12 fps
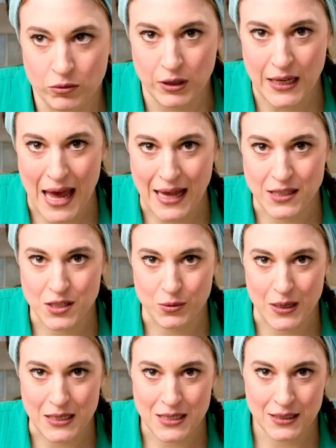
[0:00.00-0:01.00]
really adds to
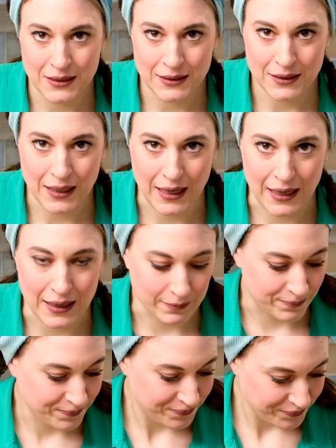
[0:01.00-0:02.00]
it.
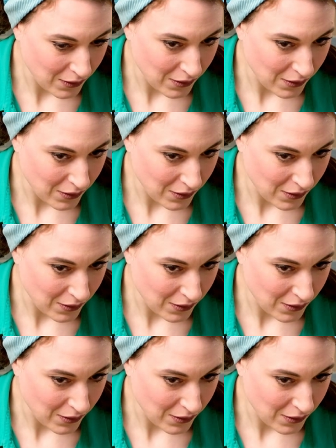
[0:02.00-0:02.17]
Um,